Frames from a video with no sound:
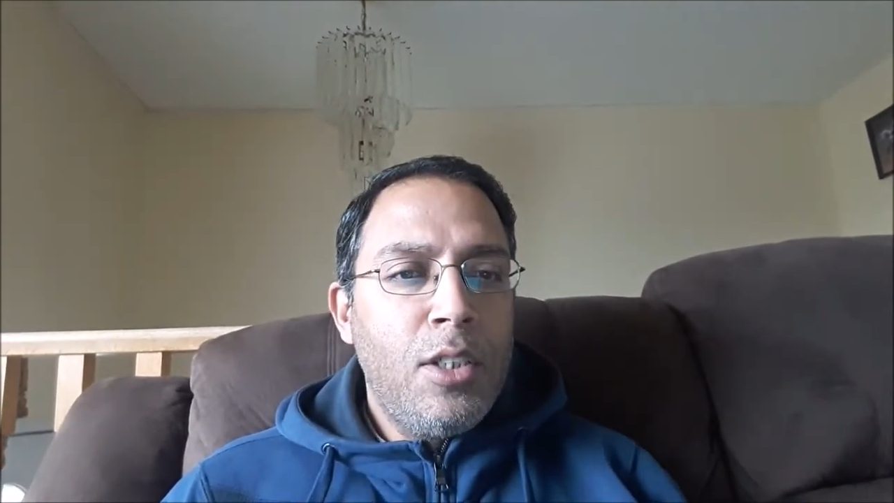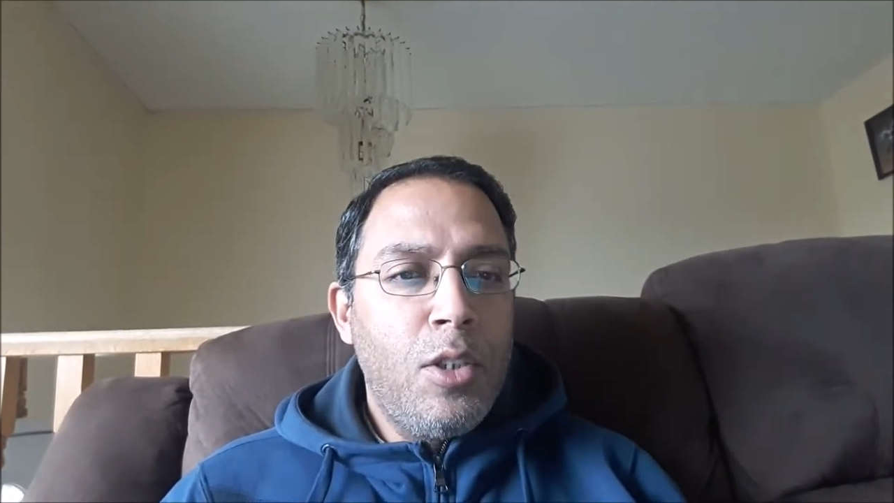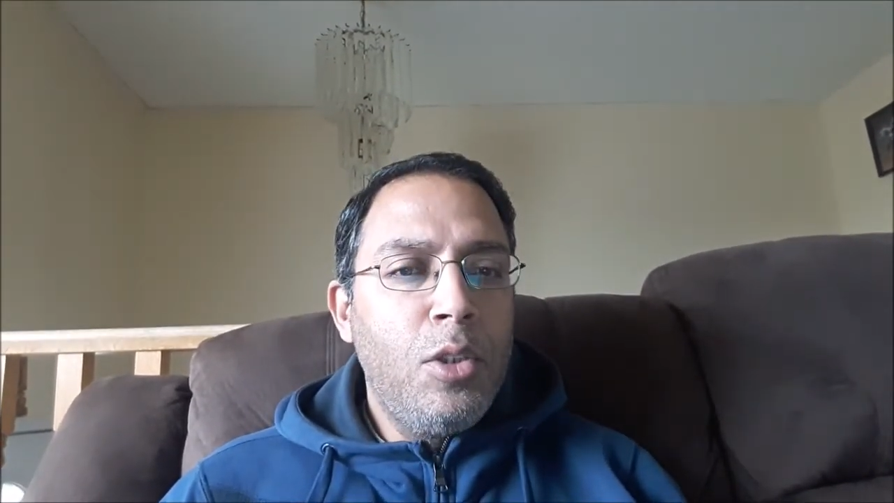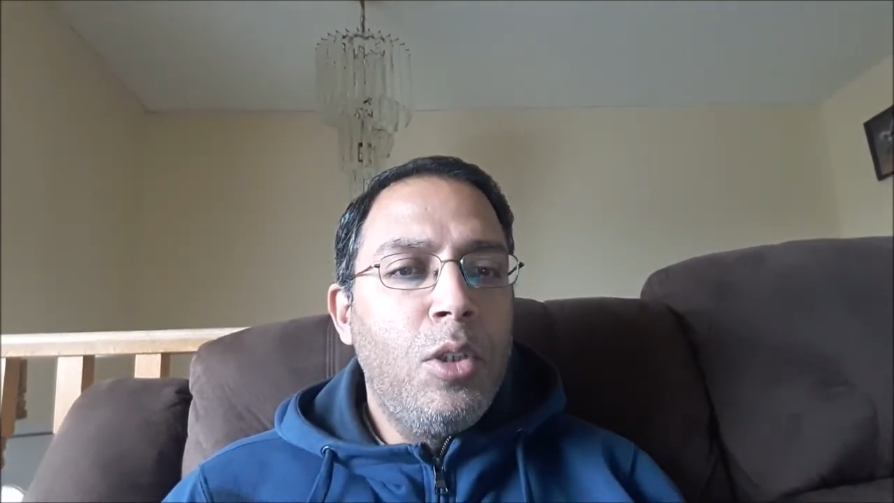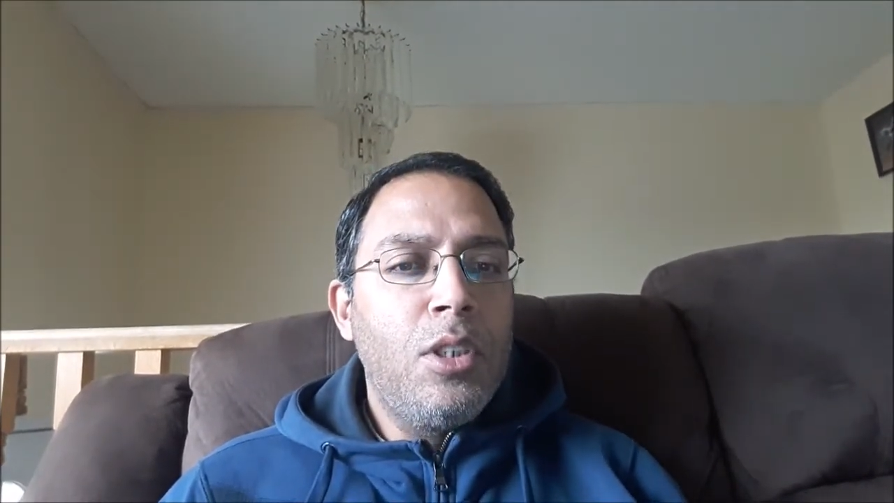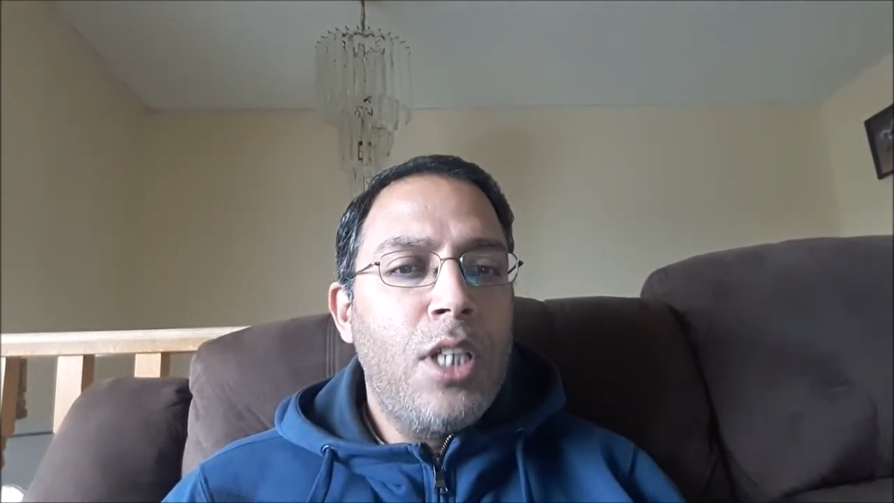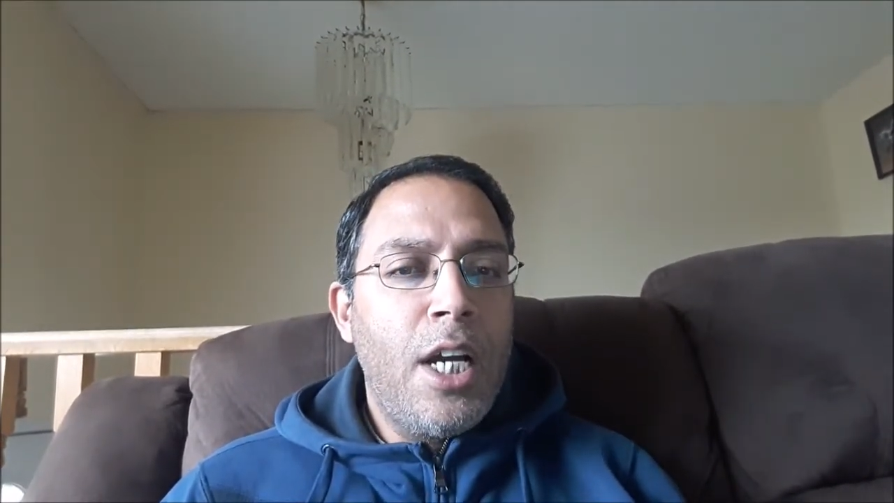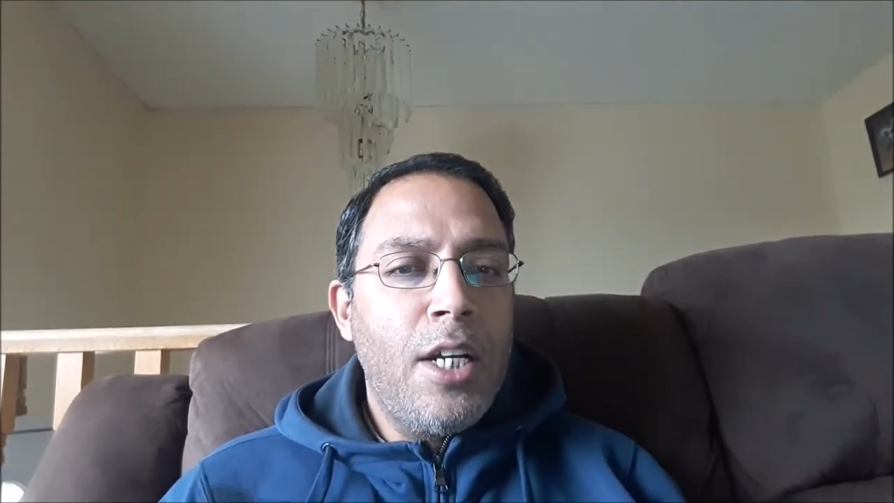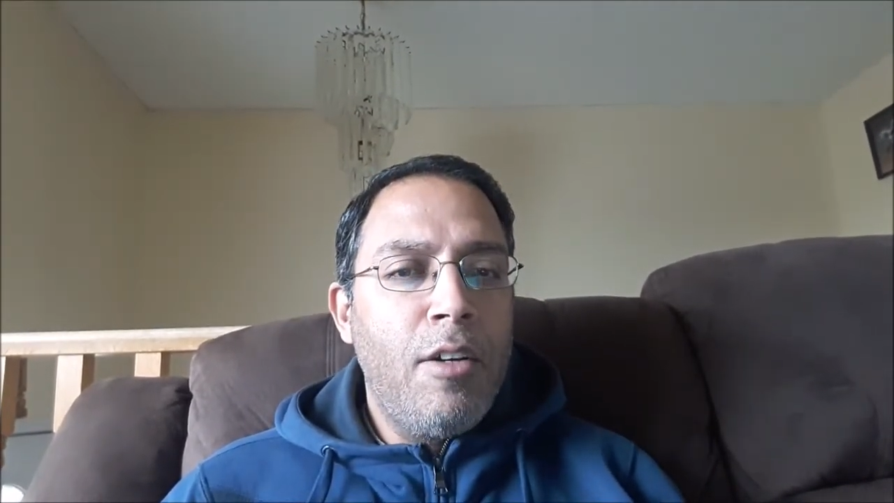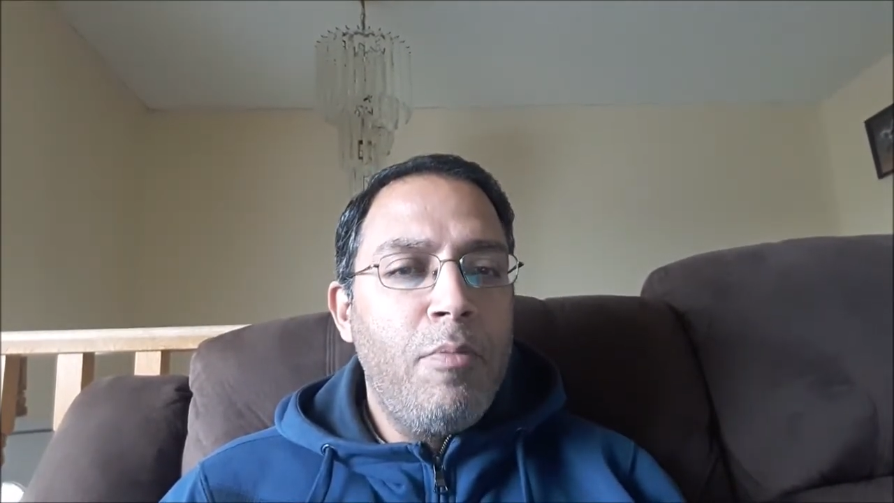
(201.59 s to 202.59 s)
So those
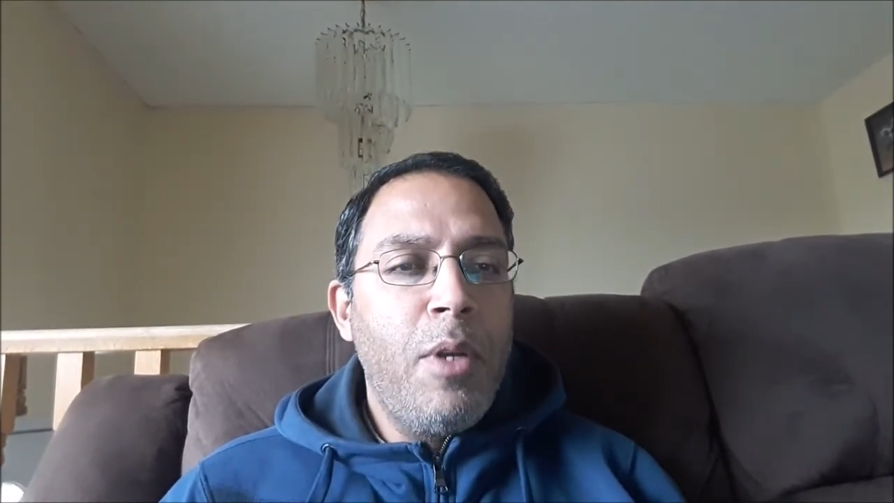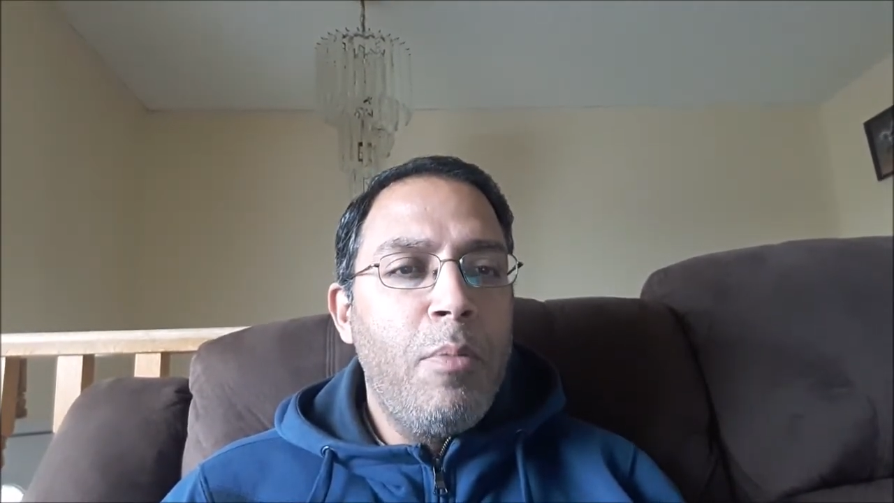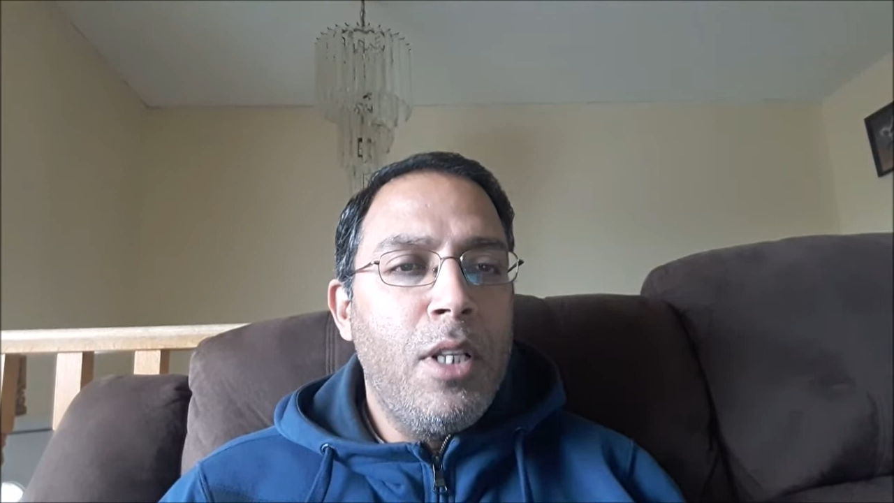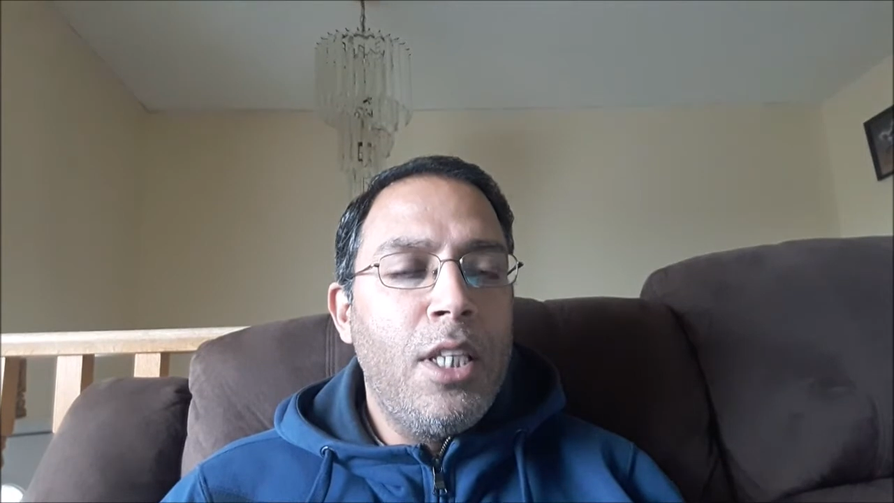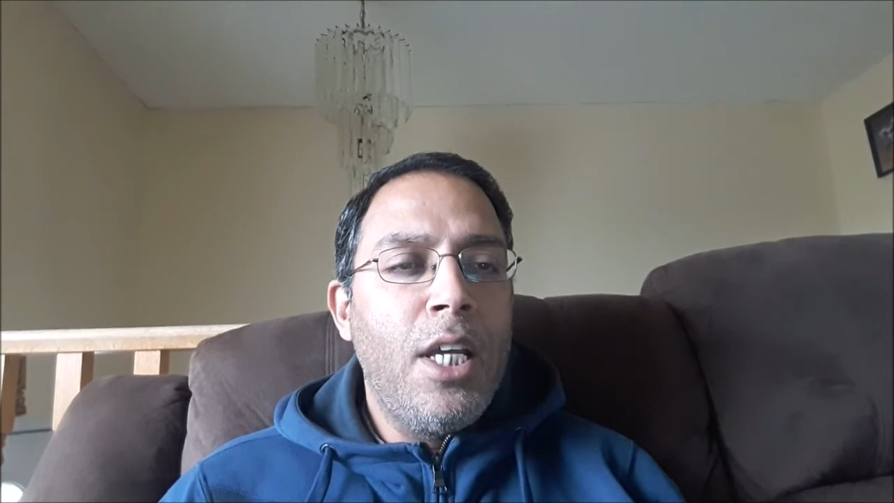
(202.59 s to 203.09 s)
kind of people